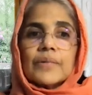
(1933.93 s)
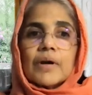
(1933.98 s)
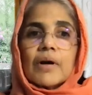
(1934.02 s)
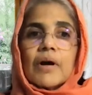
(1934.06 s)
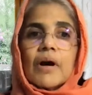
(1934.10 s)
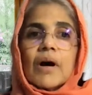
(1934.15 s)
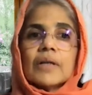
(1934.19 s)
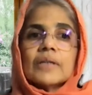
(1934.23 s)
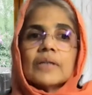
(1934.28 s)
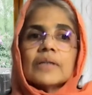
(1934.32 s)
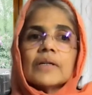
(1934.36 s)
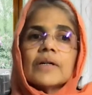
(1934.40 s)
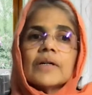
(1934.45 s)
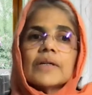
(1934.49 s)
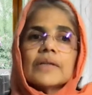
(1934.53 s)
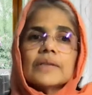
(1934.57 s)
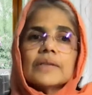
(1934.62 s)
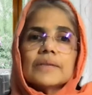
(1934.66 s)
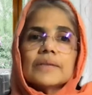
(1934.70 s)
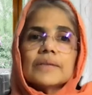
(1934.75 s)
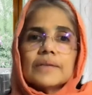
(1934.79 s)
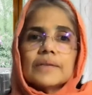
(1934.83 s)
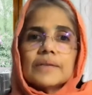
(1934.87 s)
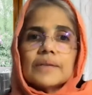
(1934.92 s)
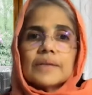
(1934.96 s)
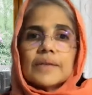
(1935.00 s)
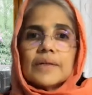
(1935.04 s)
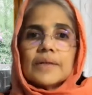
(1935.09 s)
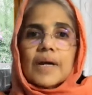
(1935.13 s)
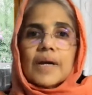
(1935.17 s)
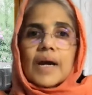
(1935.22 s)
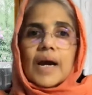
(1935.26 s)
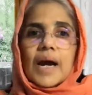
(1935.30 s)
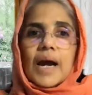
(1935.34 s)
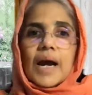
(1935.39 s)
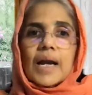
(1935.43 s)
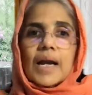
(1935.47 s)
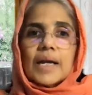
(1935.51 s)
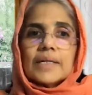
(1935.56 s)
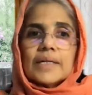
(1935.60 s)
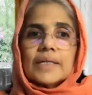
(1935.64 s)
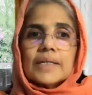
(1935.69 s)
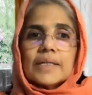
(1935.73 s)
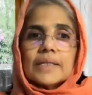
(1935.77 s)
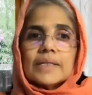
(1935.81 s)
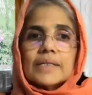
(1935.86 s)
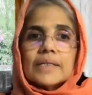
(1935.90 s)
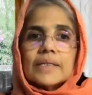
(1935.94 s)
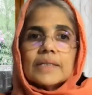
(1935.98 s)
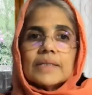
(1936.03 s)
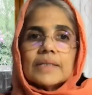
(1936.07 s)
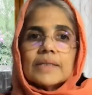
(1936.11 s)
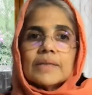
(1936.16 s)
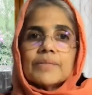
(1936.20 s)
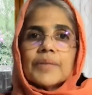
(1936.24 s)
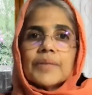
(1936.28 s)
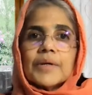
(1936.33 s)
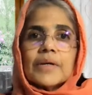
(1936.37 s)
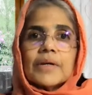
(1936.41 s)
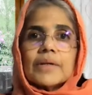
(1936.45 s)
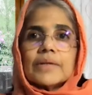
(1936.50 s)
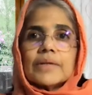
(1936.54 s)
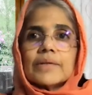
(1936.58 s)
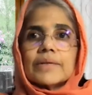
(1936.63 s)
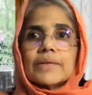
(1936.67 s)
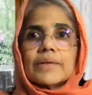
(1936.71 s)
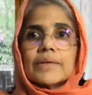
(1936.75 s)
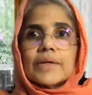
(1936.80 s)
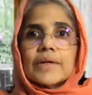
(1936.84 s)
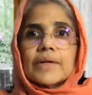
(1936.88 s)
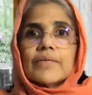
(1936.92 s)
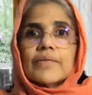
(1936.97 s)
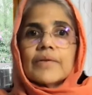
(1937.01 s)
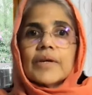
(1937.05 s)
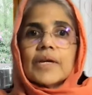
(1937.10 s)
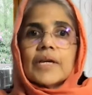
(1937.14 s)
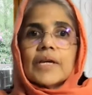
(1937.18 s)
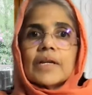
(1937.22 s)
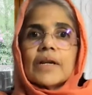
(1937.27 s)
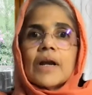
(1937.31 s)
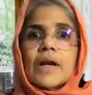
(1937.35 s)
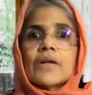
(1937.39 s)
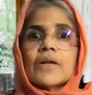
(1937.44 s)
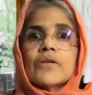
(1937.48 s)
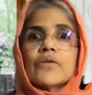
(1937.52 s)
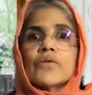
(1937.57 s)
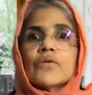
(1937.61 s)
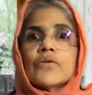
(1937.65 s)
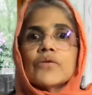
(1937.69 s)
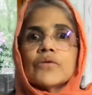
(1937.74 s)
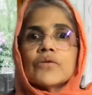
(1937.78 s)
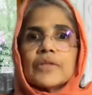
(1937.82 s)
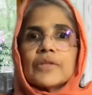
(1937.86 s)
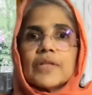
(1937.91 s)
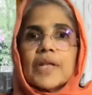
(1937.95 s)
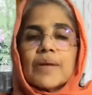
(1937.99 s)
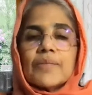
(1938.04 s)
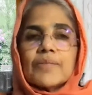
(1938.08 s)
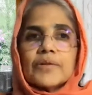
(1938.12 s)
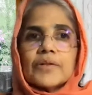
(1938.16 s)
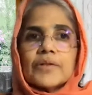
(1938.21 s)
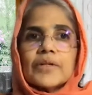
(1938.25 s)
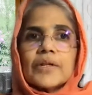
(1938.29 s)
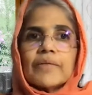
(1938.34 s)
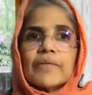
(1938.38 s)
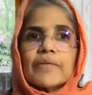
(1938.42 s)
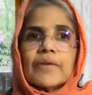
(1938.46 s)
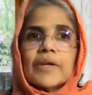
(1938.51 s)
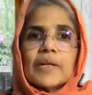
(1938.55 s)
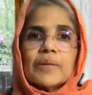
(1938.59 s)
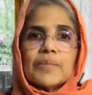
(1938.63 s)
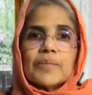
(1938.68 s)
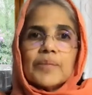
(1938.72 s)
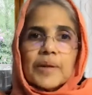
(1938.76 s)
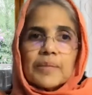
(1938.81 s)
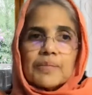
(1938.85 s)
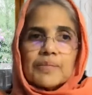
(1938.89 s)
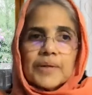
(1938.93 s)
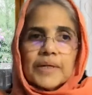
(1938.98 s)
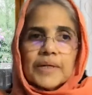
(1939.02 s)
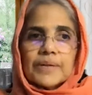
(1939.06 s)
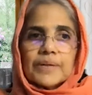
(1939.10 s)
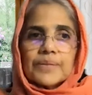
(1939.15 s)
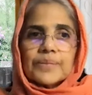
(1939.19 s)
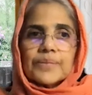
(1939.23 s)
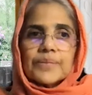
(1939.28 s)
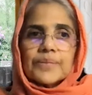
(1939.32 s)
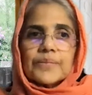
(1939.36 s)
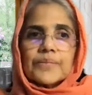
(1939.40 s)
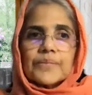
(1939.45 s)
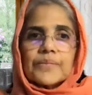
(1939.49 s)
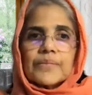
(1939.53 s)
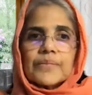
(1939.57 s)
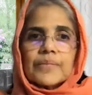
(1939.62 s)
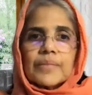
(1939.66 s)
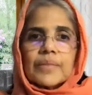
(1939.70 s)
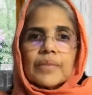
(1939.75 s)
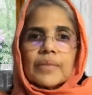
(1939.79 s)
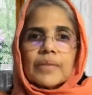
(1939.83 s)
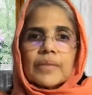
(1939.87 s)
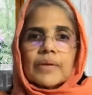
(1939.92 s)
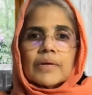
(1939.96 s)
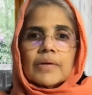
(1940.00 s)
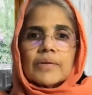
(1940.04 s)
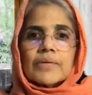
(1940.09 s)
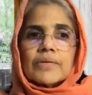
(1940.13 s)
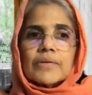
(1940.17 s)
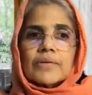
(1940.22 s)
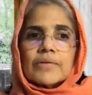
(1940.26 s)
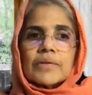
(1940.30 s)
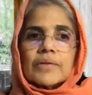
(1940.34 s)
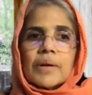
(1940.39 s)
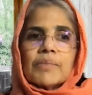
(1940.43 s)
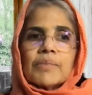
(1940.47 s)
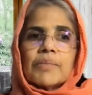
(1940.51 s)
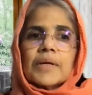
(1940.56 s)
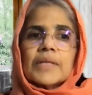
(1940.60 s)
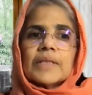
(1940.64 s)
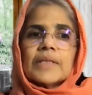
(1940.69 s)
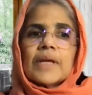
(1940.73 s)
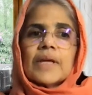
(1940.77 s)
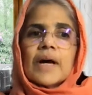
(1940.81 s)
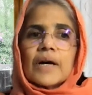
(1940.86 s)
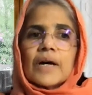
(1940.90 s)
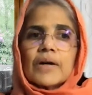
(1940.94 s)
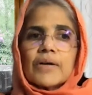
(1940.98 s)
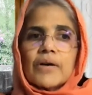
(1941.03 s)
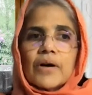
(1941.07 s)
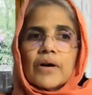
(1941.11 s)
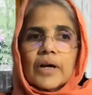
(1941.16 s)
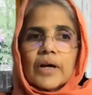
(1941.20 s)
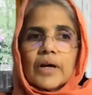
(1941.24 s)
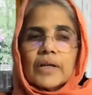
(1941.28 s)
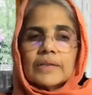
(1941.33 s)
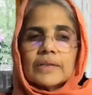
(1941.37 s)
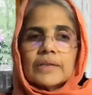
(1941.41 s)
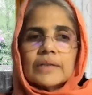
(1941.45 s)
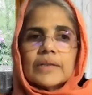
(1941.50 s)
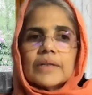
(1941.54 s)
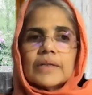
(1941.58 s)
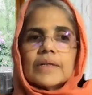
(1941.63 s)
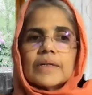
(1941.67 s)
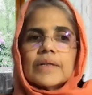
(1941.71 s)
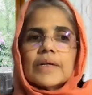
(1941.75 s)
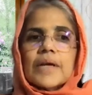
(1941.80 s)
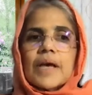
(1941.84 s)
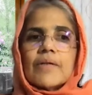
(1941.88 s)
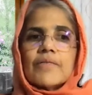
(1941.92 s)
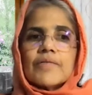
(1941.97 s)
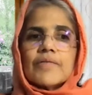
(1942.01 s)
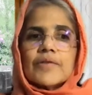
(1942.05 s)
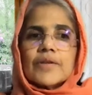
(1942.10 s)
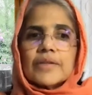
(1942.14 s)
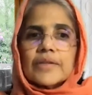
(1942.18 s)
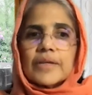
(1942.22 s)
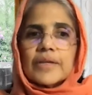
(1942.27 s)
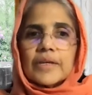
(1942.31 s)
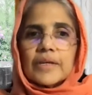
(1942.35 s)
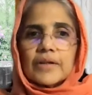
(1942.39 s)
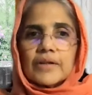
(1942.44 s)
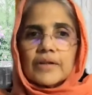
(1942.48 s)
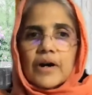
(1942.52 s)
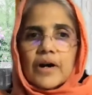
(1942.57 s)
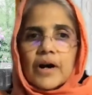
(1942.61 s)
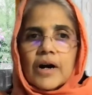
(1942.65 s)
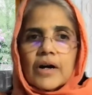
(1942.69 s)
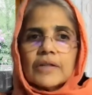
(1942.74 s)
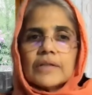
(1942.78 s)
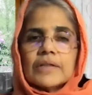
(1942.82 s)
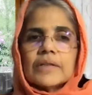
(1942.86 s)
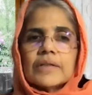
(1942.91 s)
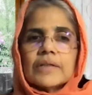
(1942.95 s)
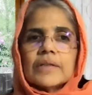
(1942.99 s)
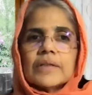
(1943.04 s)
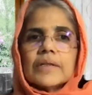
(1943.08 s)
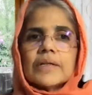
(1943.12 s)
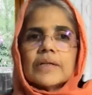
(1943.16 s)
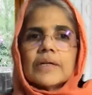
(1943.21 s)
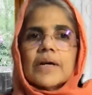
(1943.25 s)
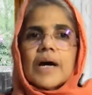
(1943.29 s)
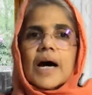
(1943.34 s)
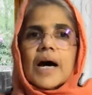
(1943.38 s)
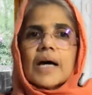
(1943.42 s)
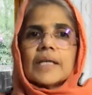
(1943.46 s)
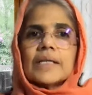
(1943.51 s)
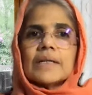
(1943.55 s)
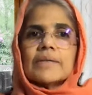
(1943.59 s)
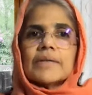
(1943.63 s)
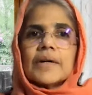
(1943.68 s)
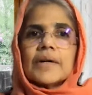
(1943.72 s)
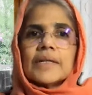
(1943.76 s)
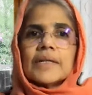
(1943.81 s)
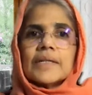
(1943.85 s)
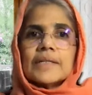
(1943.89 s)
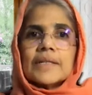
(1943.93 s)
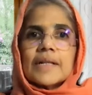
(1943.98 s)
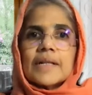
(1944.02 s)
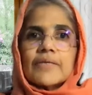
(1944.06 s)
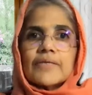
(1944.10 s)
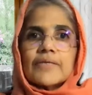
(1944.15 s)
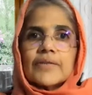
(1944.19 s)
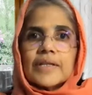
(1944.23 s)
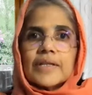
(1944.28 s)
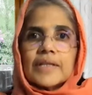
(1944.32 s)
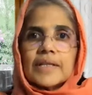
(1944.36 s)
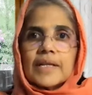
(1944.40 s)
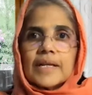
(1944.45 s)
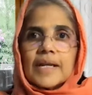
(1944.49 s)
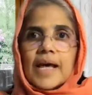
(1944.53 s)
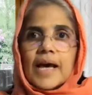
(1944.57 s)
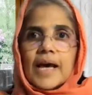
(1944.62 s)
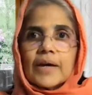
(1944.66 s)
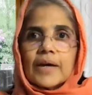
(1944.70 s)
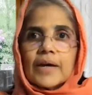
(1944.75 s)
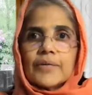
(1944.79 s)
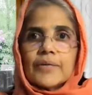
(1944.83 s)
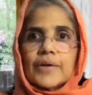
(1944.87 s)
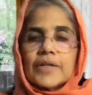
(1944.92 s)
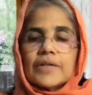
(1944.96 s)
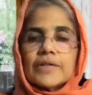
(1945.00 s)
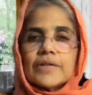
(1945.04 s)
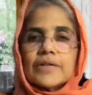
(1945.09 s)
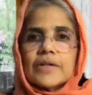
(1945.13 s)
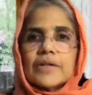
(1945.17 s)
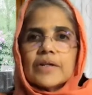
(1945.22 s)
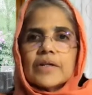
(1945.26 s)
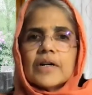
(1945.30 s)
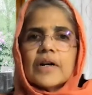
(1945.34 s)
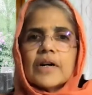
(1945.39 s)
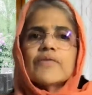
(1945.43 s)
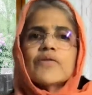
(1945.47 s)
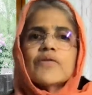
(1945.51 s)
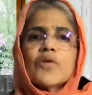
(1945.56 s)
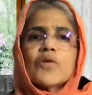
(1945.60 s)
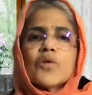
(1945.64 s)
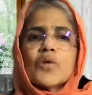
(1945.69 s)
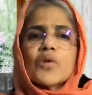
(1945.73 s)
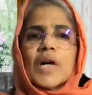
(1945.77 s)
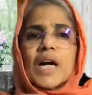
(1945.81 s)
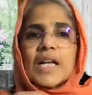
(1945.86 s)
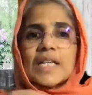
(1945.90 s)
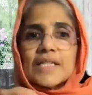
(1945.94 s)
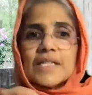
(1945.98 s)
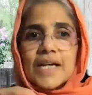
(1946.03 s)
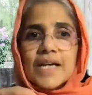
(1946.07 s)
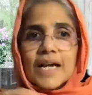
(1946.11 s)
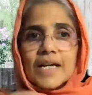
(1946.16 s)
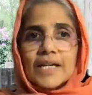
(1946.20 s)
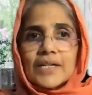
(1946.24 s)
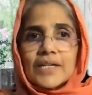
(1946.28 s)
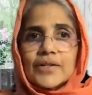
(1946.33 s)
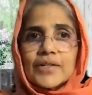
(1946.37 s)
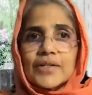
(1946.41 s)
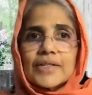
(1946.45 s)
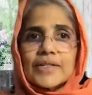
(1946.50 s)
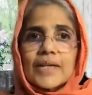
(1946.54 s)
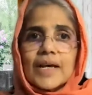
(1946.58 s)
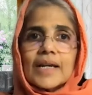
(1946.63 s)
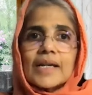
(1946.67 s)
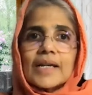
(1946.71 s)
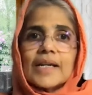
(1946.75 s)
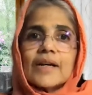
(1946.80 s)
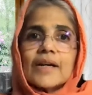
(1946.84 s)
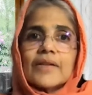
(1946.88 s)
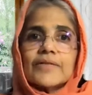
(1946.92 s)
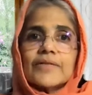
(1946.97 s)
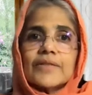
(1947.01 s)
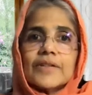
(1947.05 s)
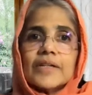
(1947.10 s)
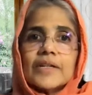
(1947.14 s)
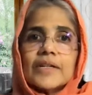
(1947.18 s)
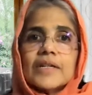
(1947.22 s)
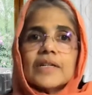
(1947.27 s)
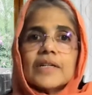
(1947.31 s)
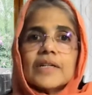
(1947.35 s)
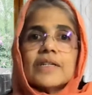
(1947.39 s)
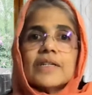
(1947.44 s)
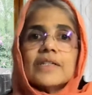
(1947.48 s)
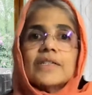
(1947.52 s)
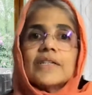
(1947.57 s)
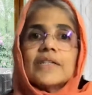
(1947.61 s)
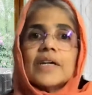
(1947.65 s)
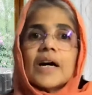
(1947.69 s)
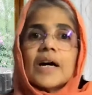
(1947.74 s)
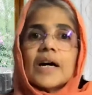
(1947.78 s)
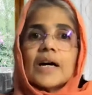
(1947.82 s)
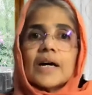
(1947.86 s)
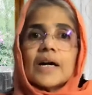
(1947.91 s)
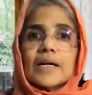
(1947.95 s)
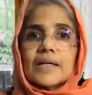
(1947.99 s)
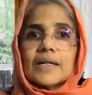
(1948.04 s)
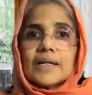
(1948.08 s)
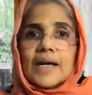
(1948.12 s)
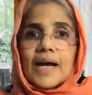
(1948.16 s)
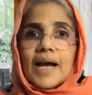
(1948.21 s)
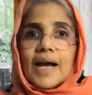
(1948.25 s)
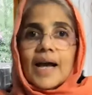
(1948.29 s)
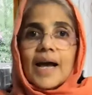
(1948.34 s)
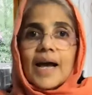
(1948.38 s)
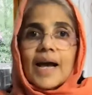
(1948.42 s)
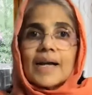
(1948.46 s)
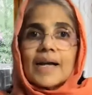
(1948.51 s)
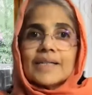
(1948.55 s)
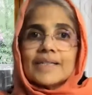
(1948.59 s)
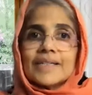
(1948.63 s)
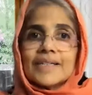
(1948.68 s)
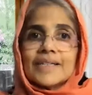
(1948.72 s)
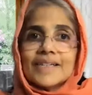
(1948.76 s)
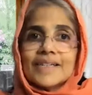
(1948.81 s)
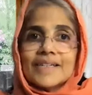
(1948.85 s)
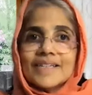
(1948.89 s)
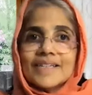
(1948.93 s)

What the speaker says: All gone. And because we cannot use them to reveal Brahman. So Sambandha gone, everything gone. And then what is left in the language? A few conjunctions are left. Cha, and,